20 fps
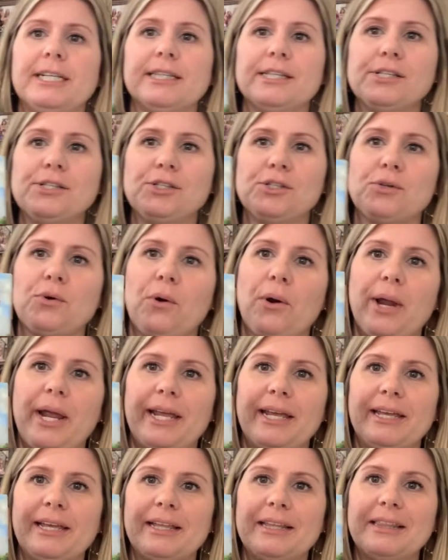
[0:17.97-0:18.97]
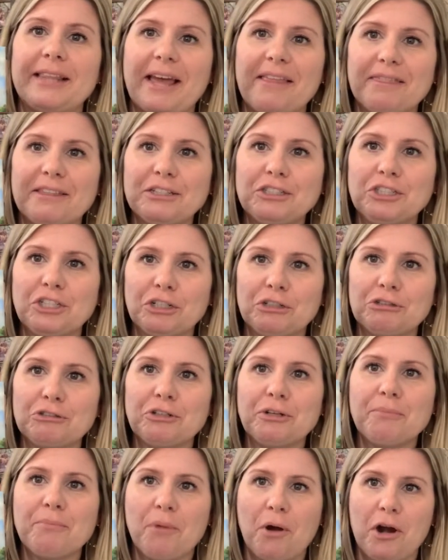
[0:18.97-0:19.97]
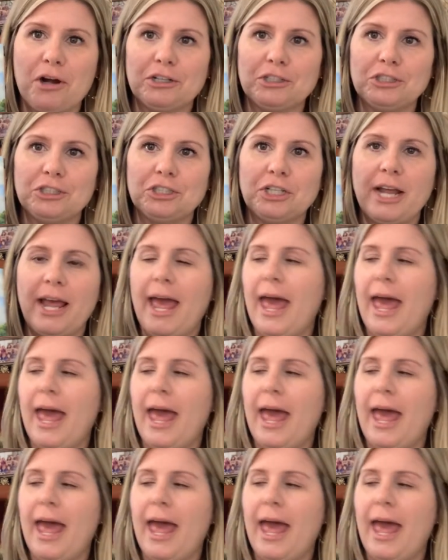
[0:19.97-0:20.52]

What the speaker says: the story, Let the Children March.